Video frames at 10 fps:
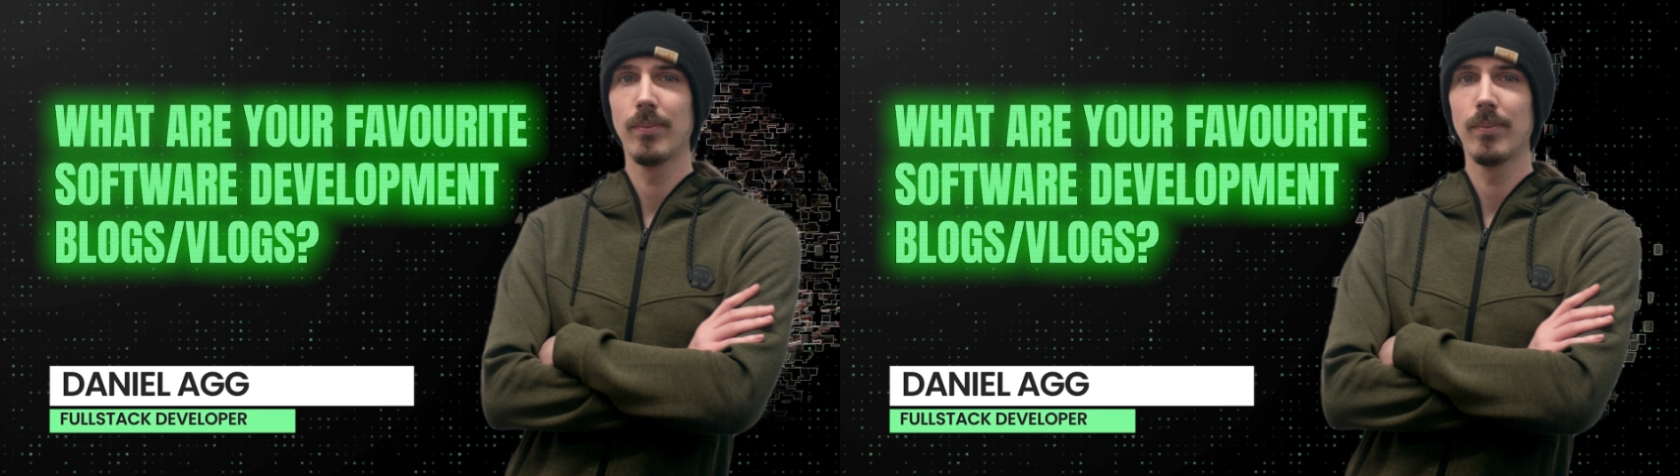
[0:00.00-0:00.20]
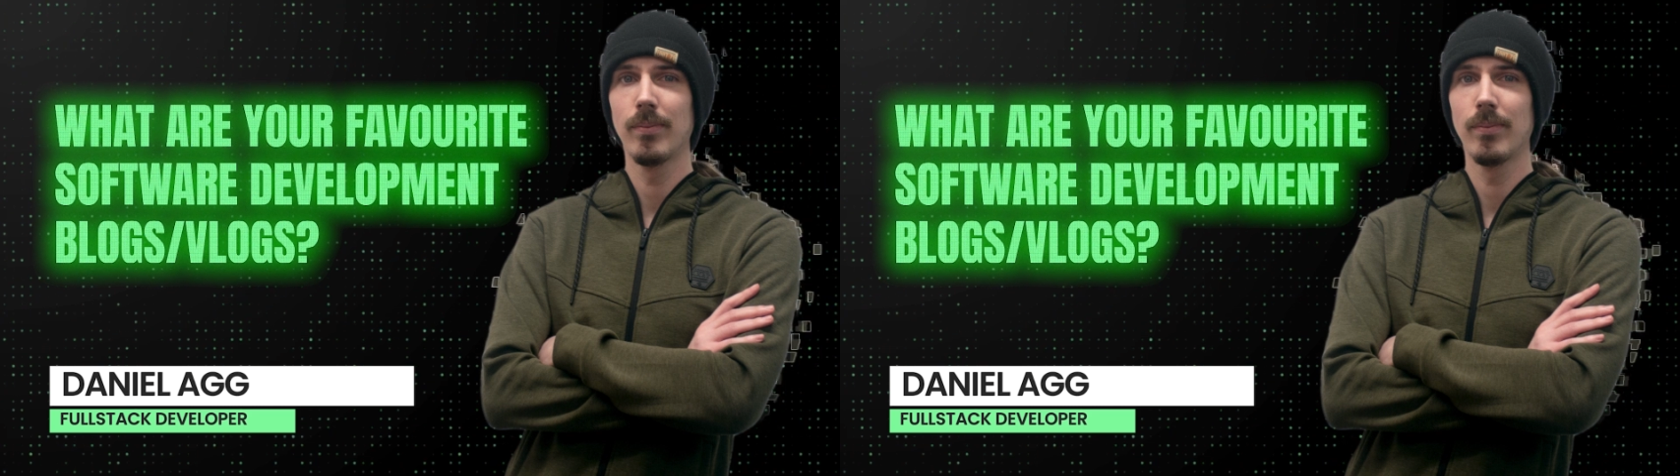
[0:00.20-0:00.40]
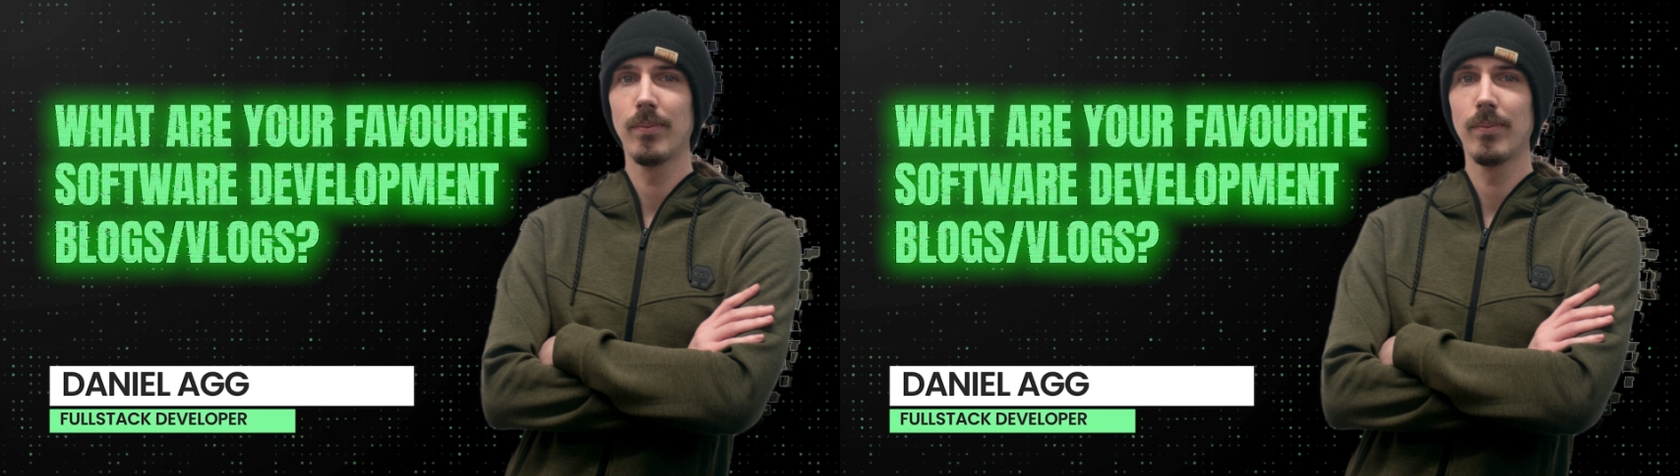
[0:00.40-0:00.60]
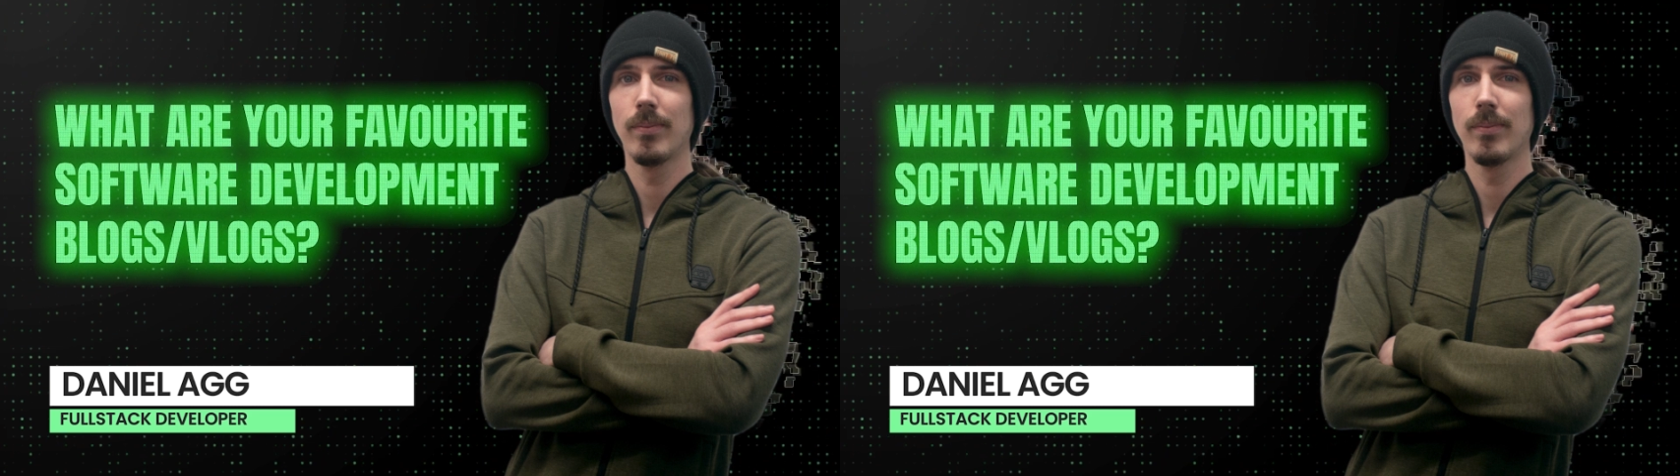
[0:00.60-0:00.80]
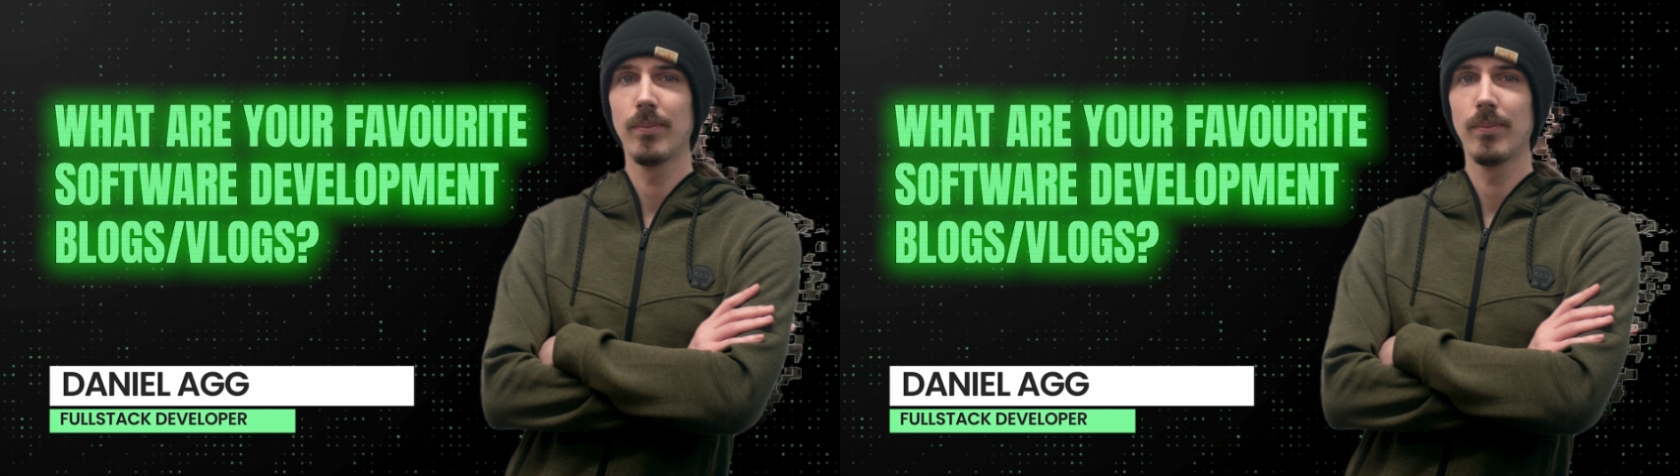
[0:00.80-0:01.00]
part of
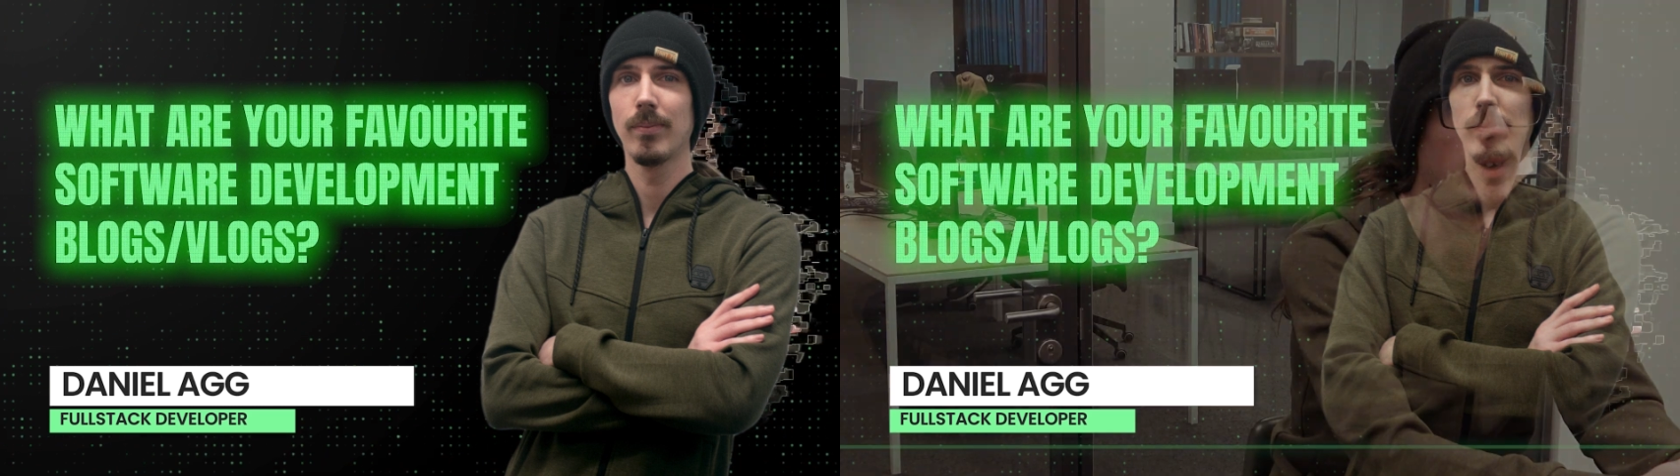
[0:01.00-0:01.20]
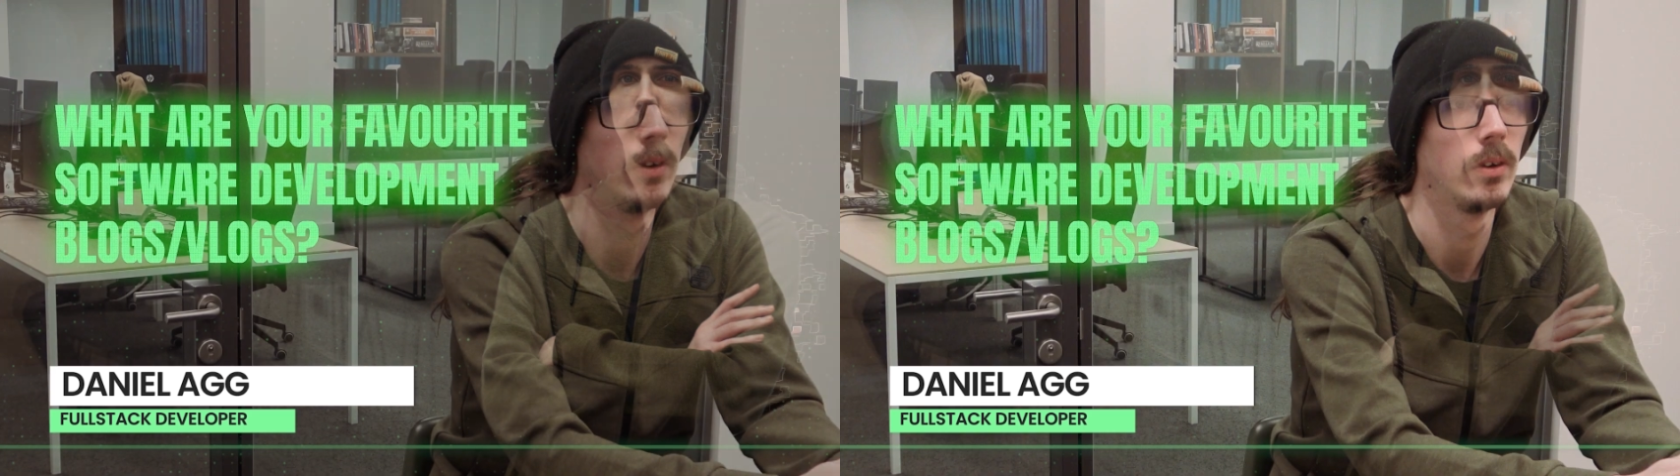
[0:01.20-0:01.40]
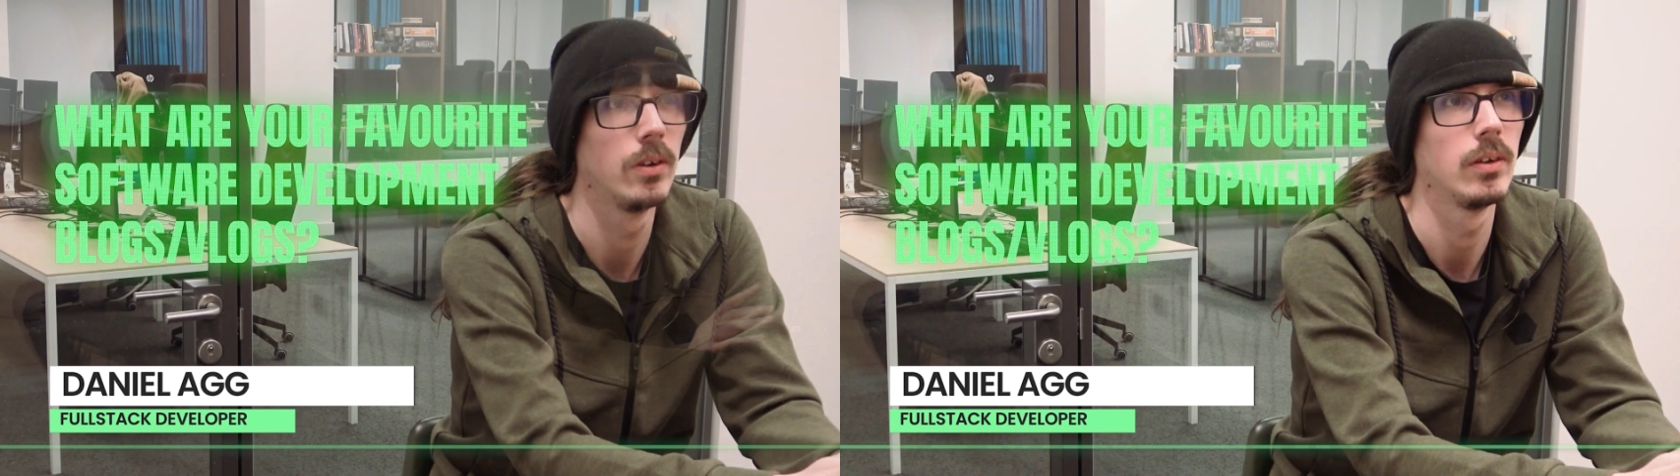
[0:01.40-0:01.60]
like